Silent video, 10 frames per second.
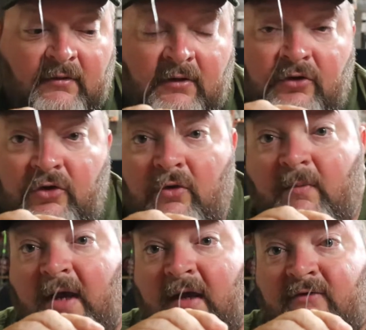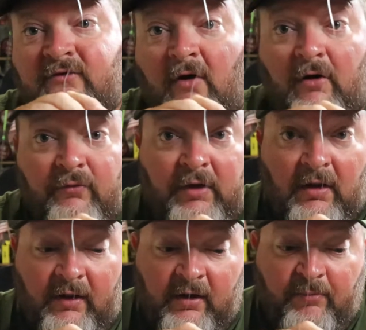you may start
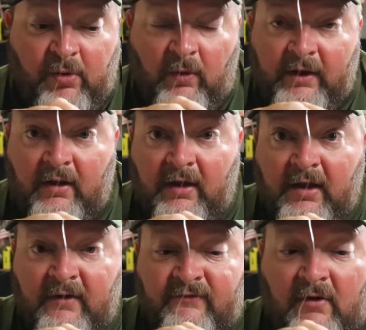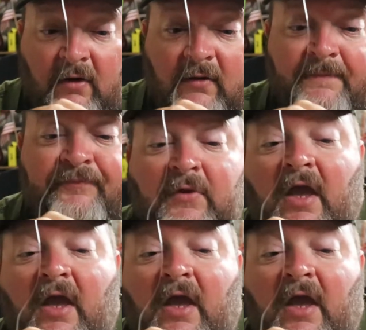reeling and pulling against on them.